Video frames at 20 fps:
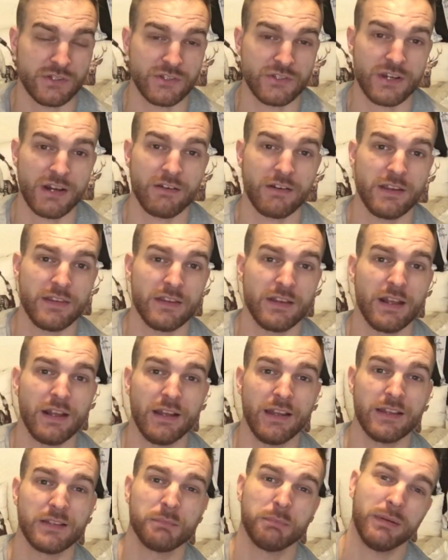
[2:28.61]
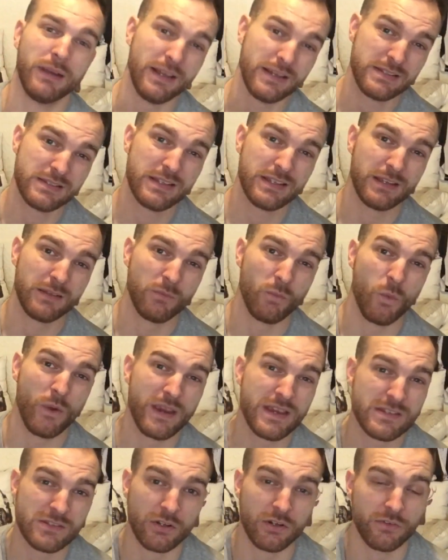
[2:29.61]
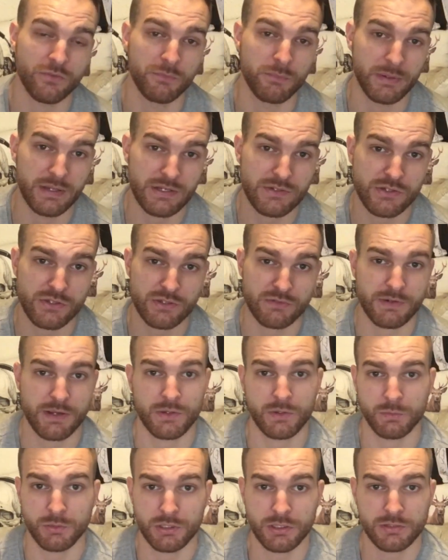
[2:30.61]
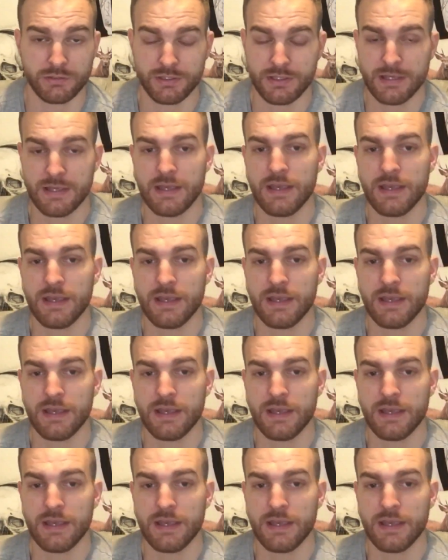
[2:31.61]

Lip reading: a charity that collects plastic and waste off beaches around the world.